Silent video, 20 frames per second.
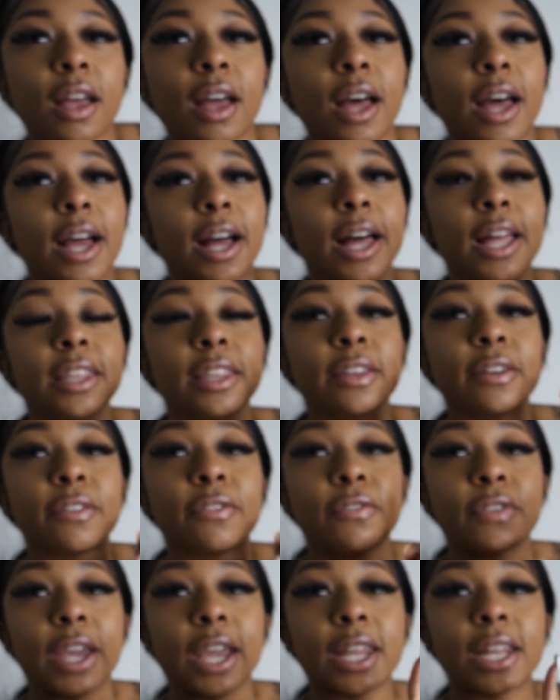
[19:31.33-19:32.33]
I got the
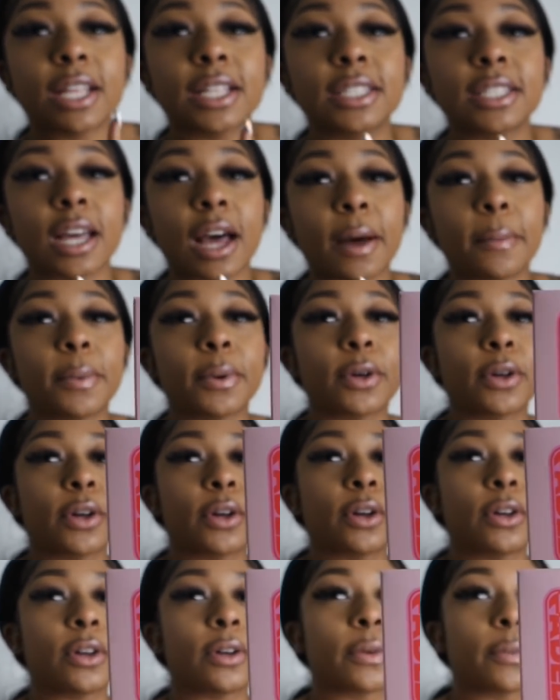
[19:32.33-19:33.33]
Faded
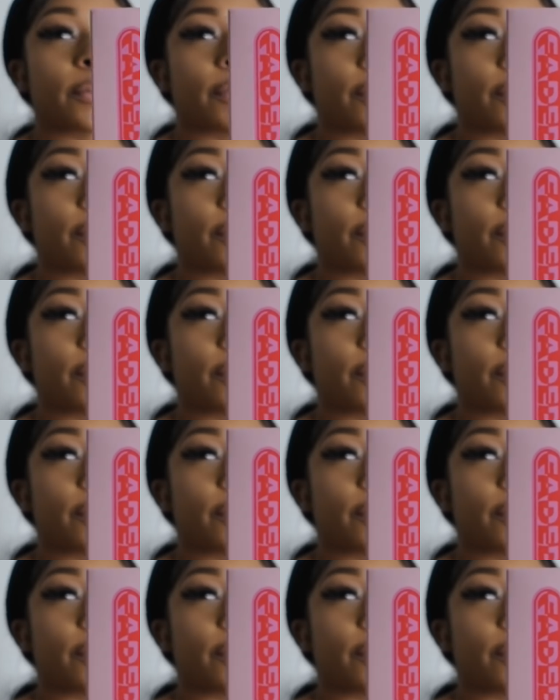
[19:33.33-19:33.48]
Topical.